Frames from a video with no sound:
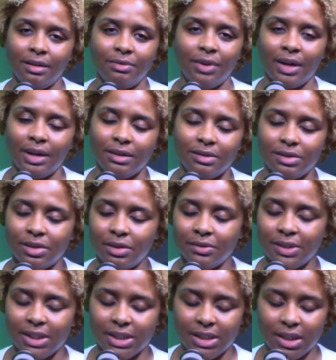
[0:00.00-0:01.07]
the financial
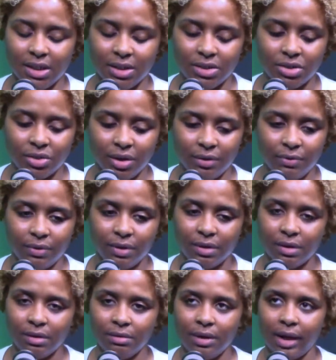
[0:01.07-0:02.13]
services industry
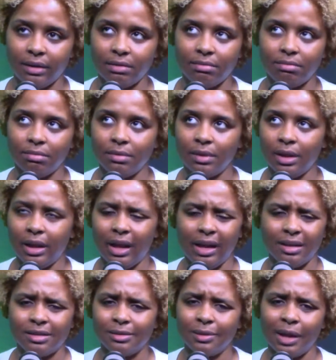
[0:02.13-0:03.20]
for like
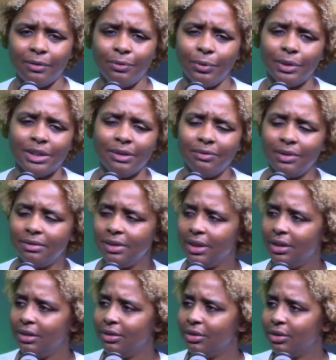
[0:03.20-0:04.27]
last 14, 15
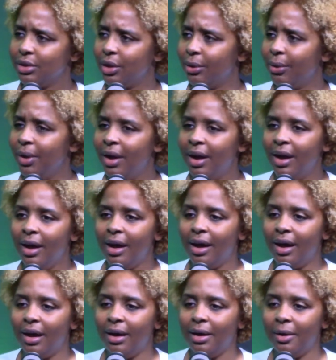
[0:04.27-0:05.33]
years or so.
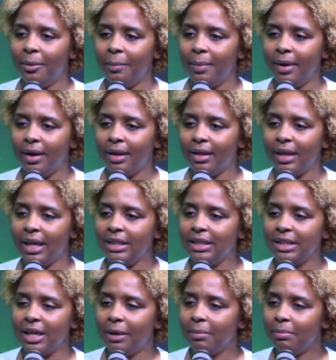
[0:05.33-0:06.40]
But they
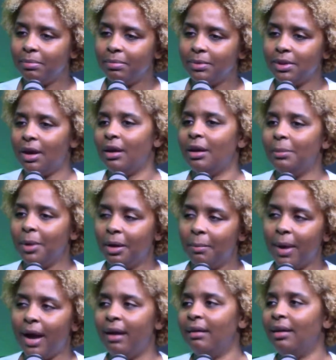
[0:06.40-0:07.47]
just kept talking to me
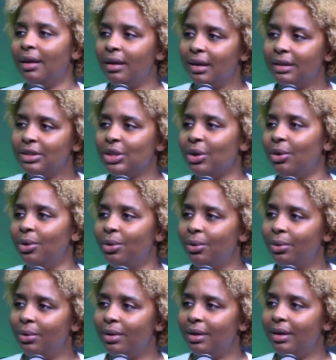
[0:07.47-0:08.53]
about it,
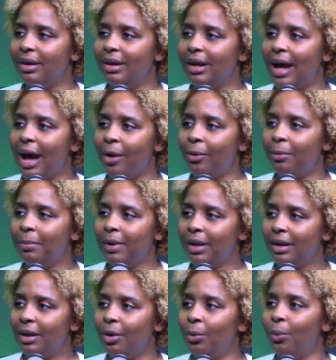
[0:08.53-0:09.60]
so I would
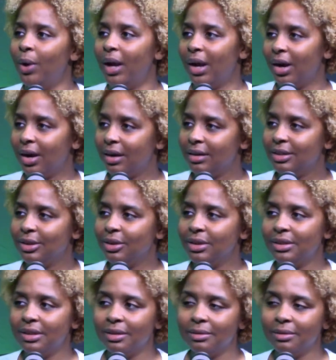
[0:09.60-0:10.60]
be aware. So it